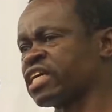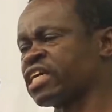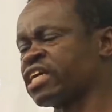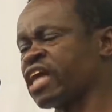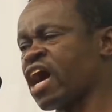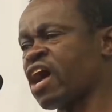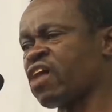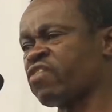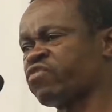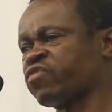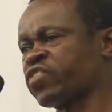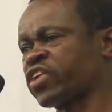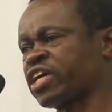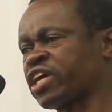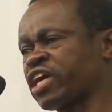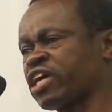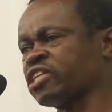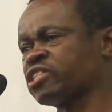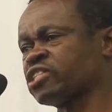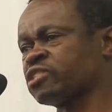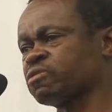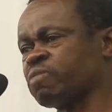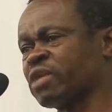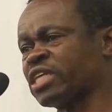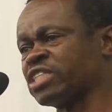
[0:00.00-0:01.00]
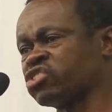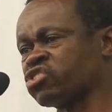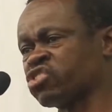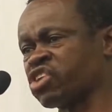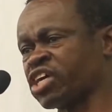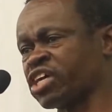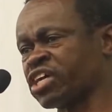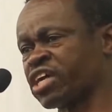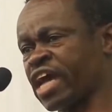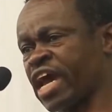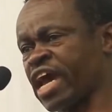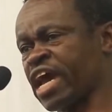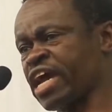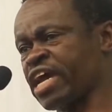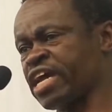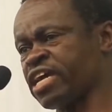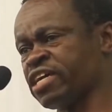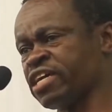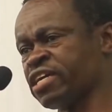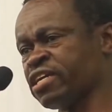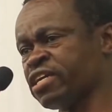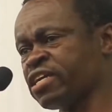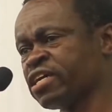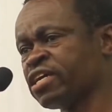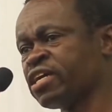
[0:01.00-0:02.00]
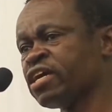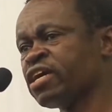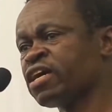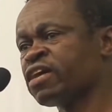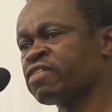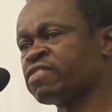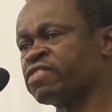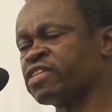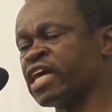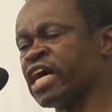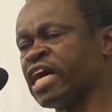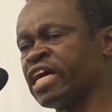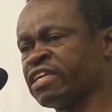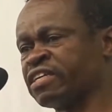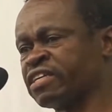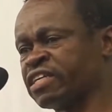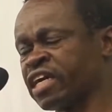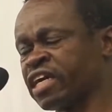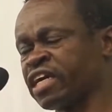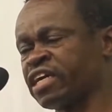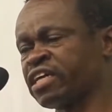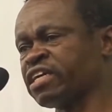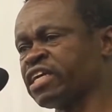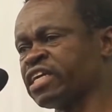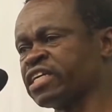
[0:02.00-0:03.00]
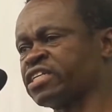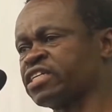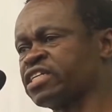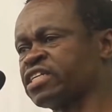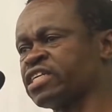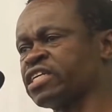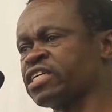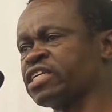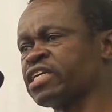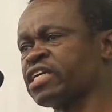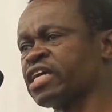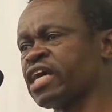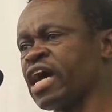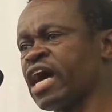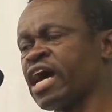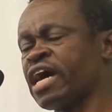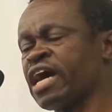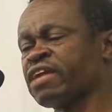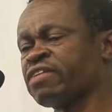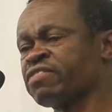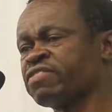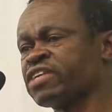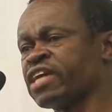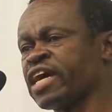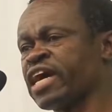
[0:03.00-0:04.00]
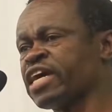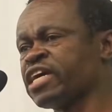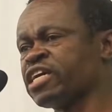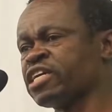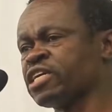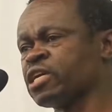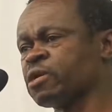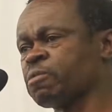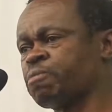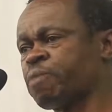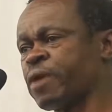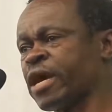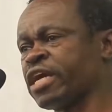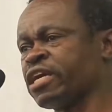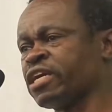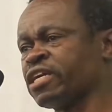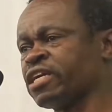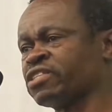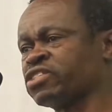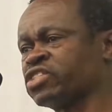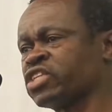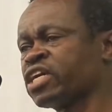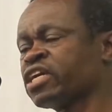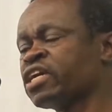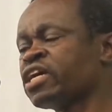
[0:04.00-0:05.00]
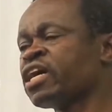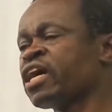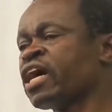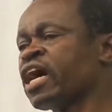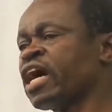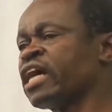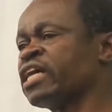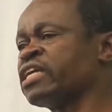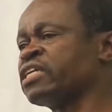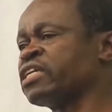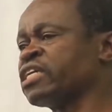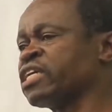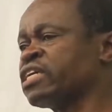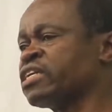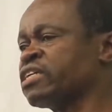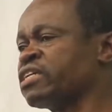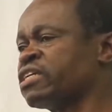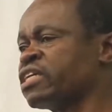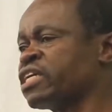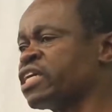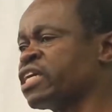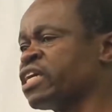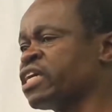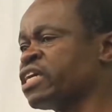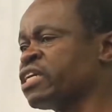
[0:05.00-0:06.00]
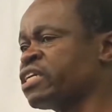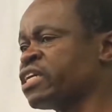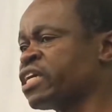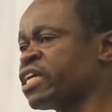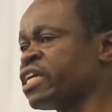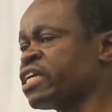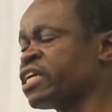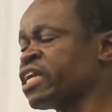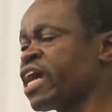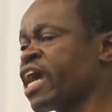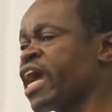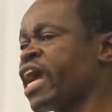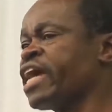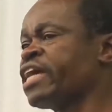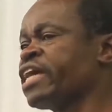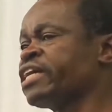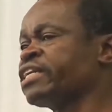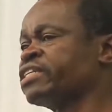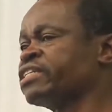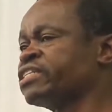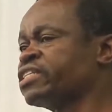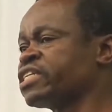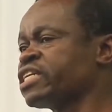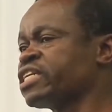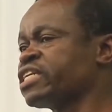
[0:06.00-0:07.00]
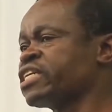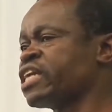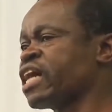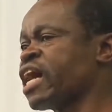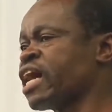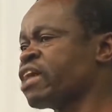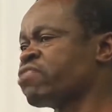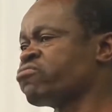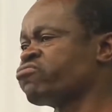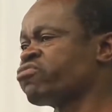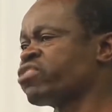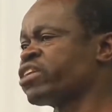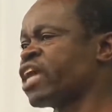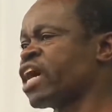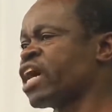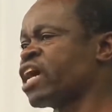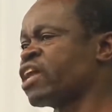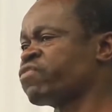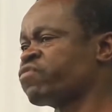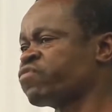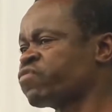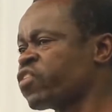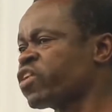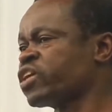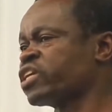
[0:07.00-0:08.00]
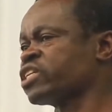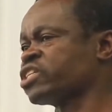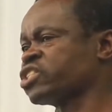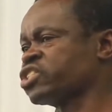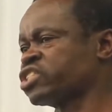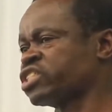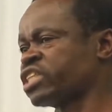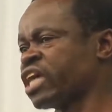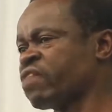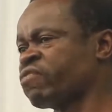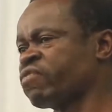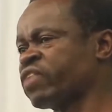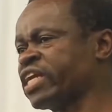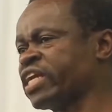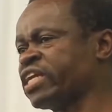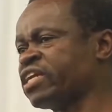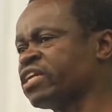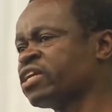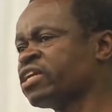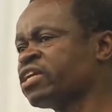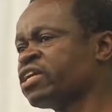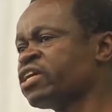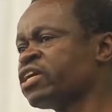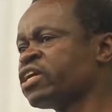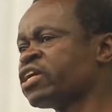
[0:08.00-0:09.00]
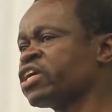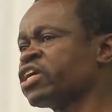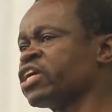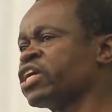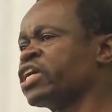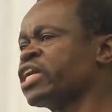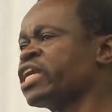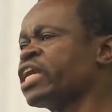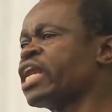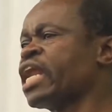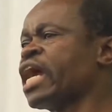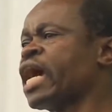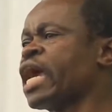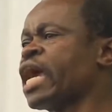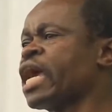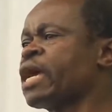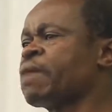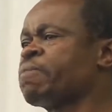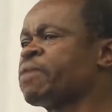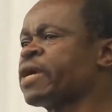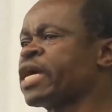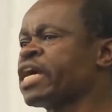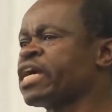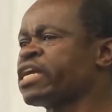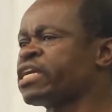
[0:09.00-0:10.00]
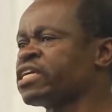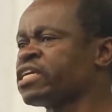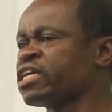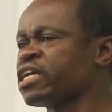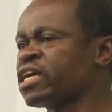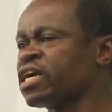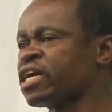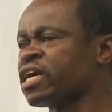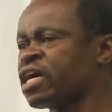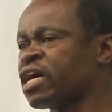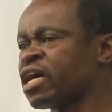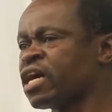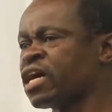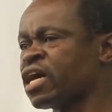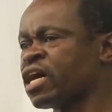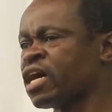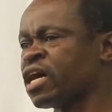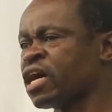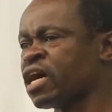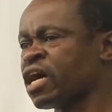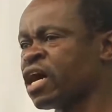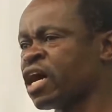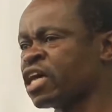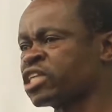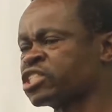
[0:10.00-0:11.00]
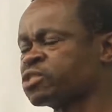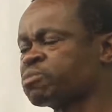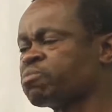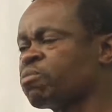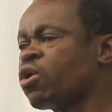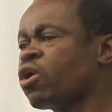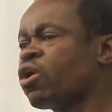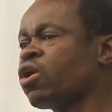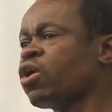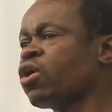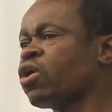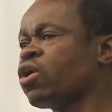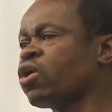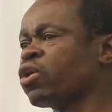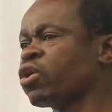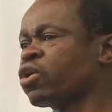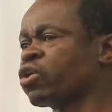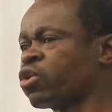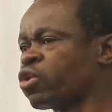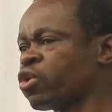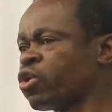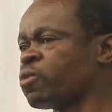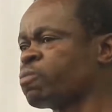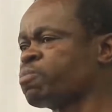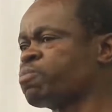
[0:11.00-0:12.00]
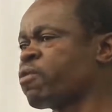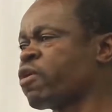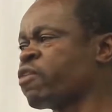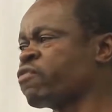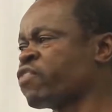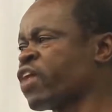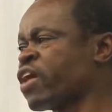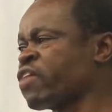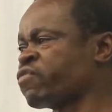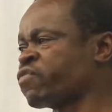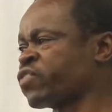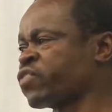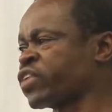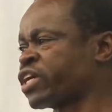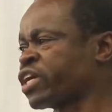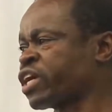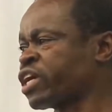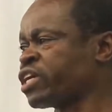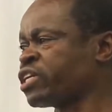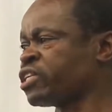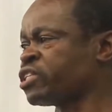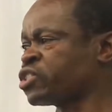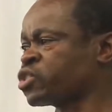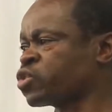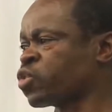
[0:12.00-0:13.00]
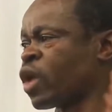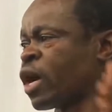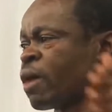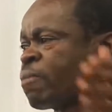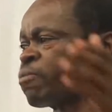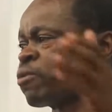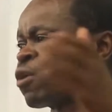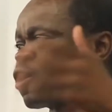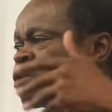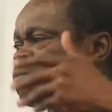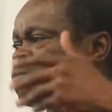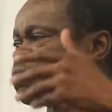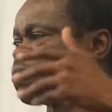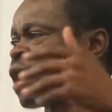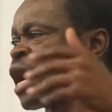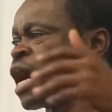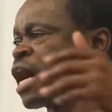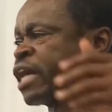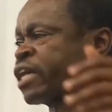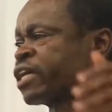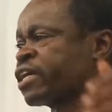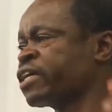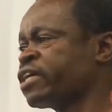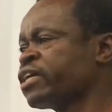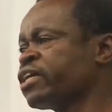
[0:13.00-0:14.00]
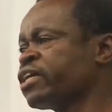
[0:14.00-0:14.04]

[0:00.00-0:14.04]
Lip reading: that Africans must regain their dignity and their independence. And indeed, in 1847, in Liberia, a small group of Africans were brought back